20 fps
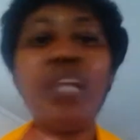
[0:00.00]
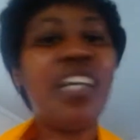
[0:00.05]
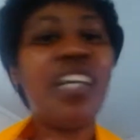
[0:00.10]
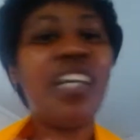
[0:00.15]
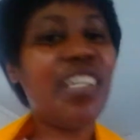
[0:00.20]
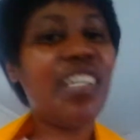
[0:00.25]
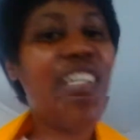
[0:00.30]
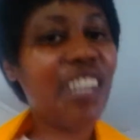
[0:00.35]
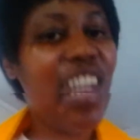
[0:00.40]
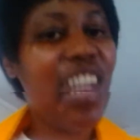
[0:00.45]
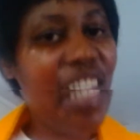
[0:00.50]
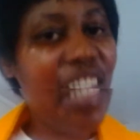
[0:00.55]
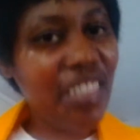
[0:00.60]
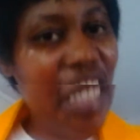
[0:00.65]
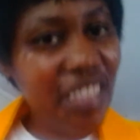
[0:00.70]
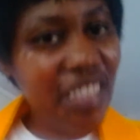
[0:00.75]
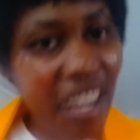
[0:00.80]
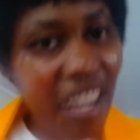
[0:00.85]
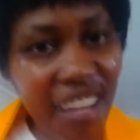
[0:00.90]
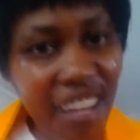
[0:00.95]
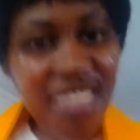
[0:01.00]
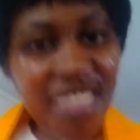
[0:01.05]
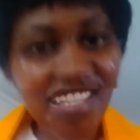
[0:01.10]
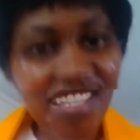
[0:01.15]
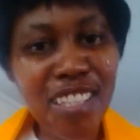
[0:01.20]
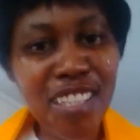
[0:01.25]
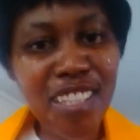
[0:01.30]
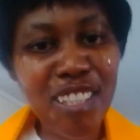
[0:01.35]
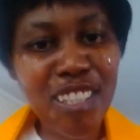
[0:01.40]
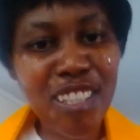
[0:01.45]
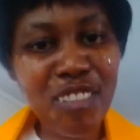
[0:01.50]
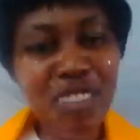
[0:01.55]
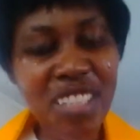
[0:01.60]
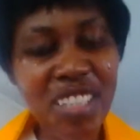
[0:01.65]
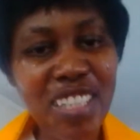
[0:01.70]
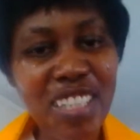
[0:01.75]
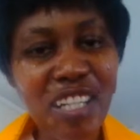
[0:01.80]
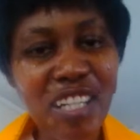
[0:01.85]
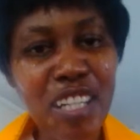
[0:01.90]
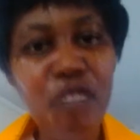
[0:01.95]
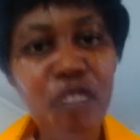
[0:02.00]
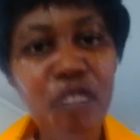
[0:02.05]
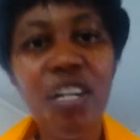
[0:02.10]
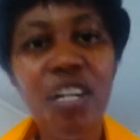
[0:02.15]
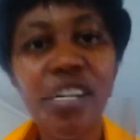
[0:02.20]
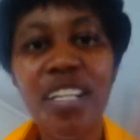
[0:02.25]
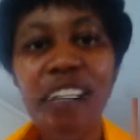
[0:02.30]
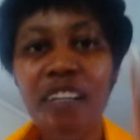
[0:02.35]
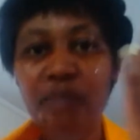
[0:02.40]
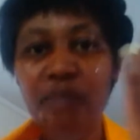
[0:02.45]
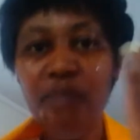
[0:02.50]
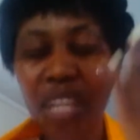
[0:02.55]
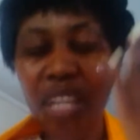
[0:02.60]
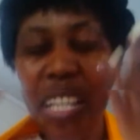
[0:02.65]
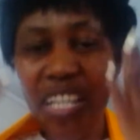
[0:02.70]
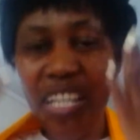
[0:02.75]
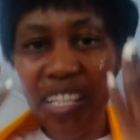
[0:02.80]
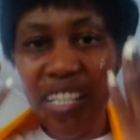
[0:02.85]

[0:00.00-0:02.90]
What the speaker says: it has got nothing to do with no one.